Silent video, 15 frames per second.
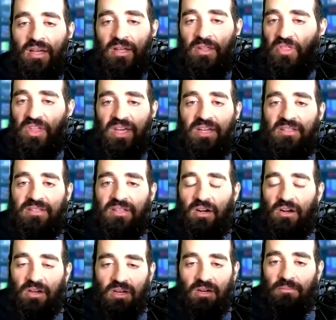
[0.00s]
things that are
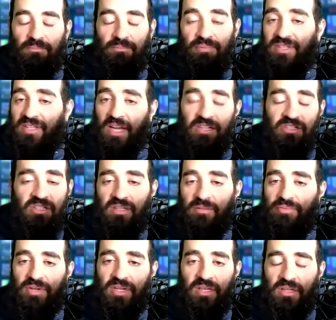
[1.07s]
going to potentially
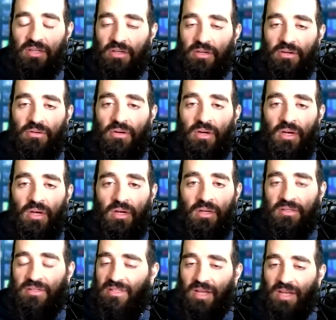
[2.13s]
bring you
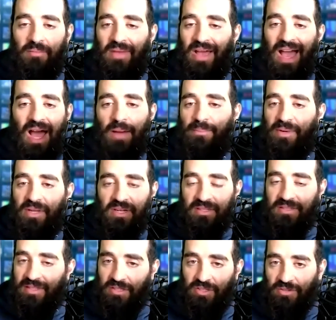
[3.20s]
some happiness
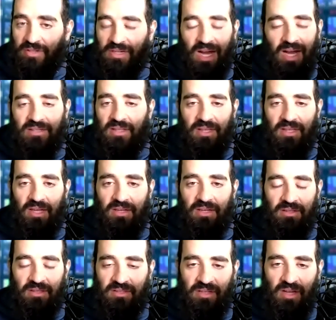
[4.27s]
that you got to the end of
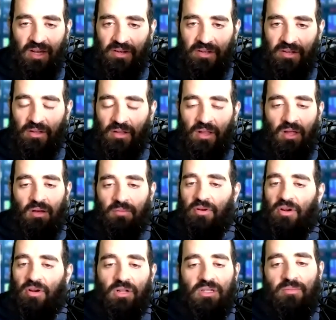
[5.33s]
the tunnel, but
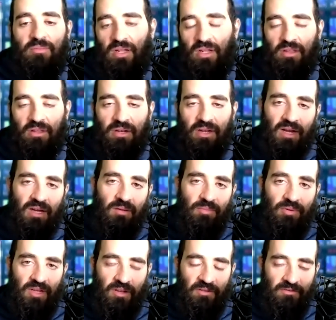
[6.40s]
ultimately they're not going to
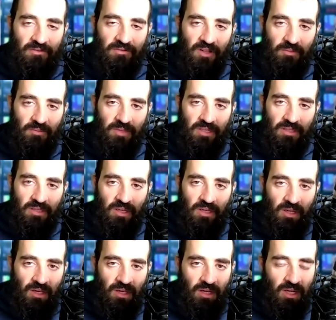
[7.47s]
bring you fulfillment.
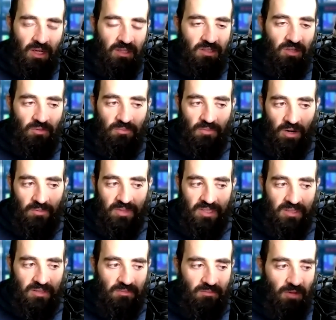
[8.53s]
And right. so
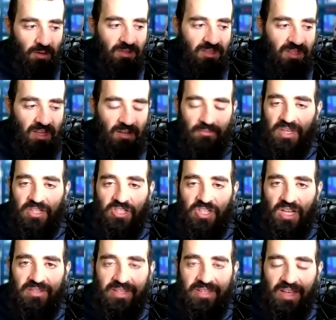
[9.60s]
moments moments like me
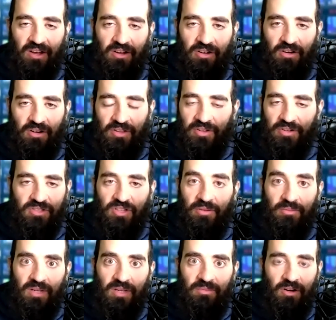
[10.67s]
chasing alcohol, there are so
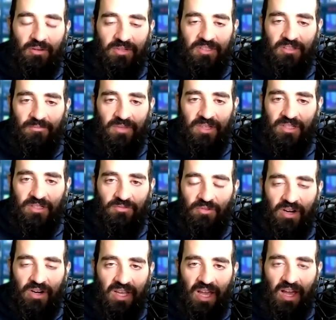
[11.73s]
many moments of me just
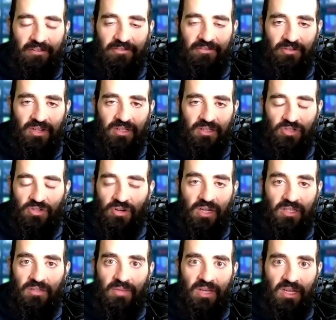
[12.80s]
running after it and trying
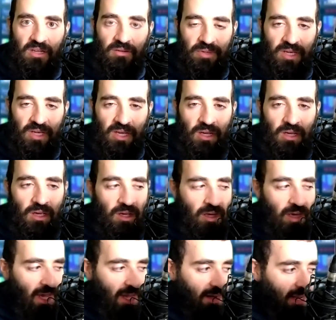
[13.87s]
to make it big
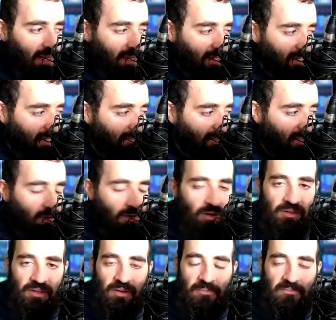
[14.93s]
and like leaving all
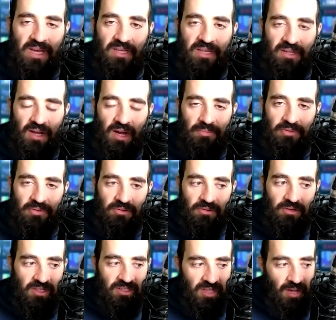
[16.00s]
the amazing
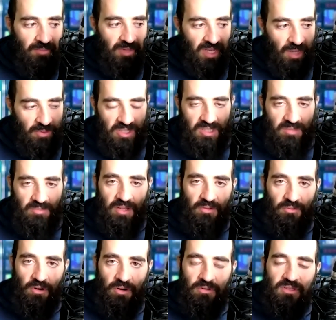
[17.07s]
opportunities, not being able to smell the
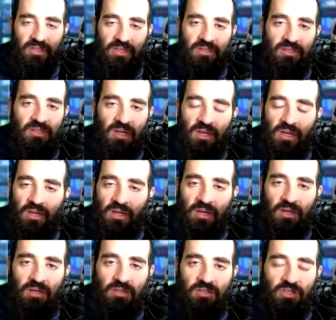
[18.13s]
roses.
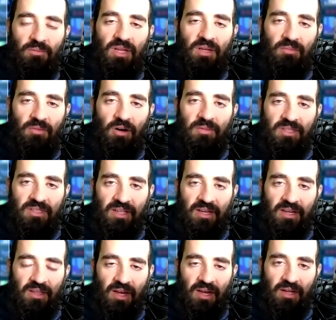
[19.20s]
So many moments like
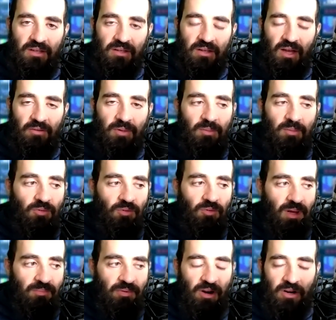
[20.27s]
that. I remember when my
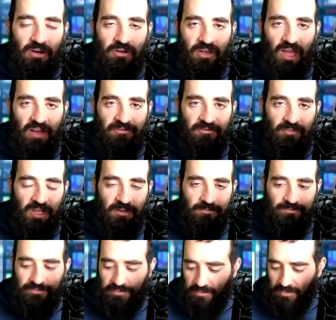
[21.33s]
partner left me.
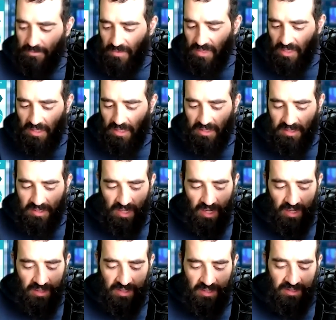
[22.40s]
He
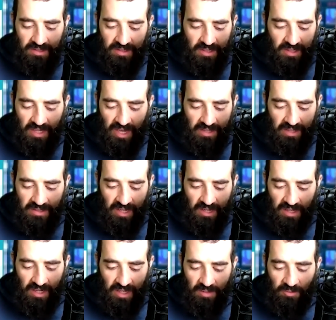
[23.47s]
decided he's he can't take it
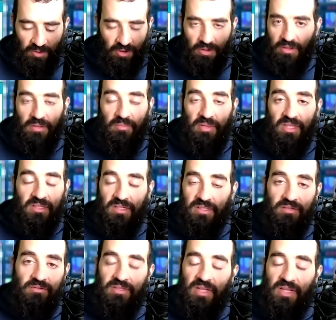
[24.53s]
anymore in the business. He
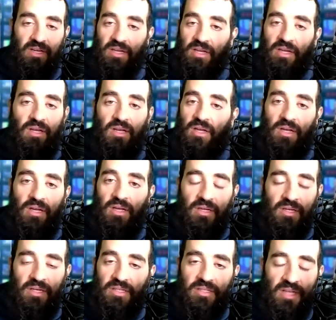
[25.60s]
was like
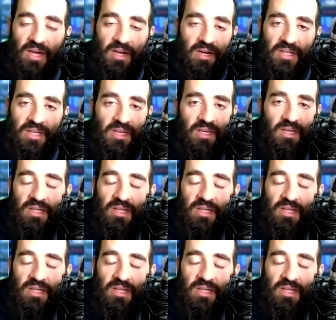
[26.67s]
he decided he, he